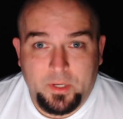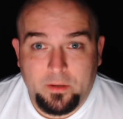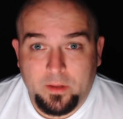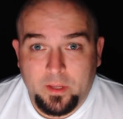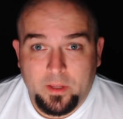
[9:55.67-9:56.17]
I
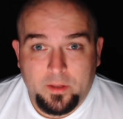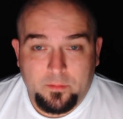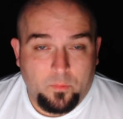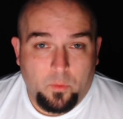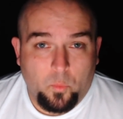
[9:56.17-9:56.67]
mean,
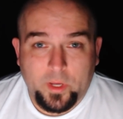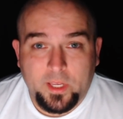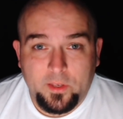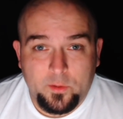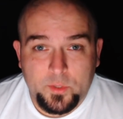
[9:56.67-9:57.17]

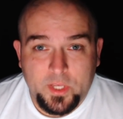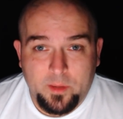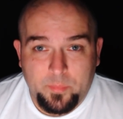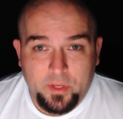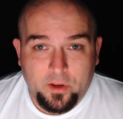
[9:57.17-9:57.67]
what can you
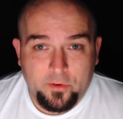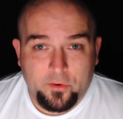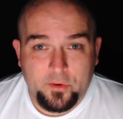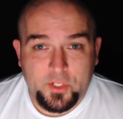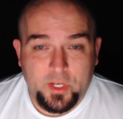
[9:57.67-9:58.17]
say beyond
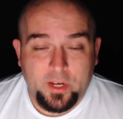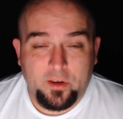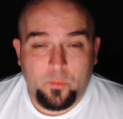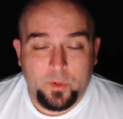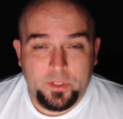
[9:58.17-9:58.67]
your
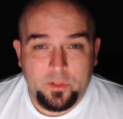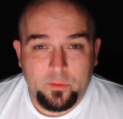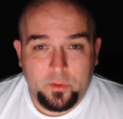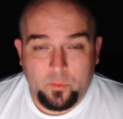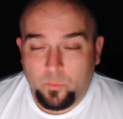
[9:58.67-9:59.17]
Christianity? What do
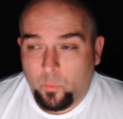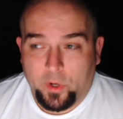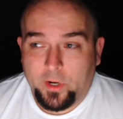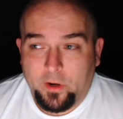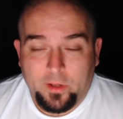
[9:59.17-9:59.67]
you do?
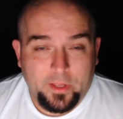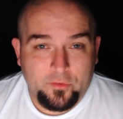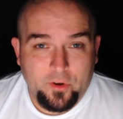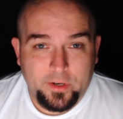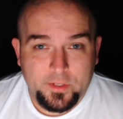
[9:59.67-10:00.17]
Work in an
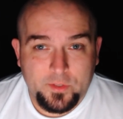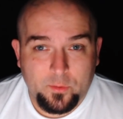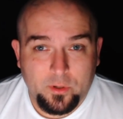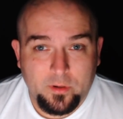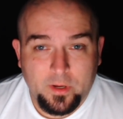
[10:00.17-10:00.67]
electronics
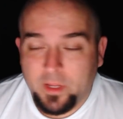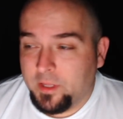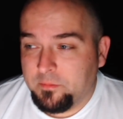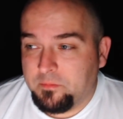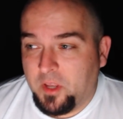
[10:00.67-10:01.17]
store?
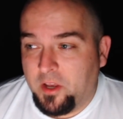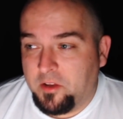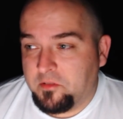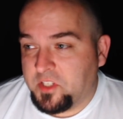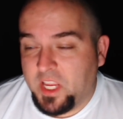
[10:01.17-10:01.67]

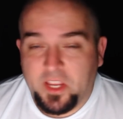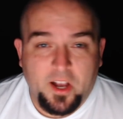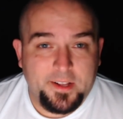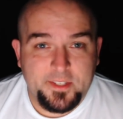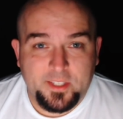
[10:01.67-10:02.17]
Stay
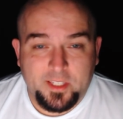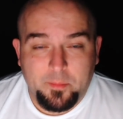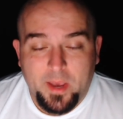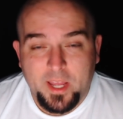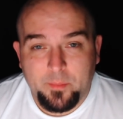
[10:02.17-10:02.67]

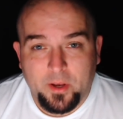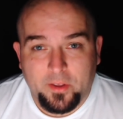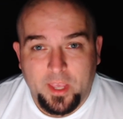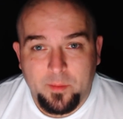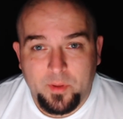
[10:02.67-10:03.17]
constantly mad
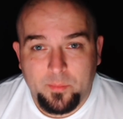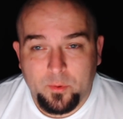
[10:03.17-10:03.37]
about gay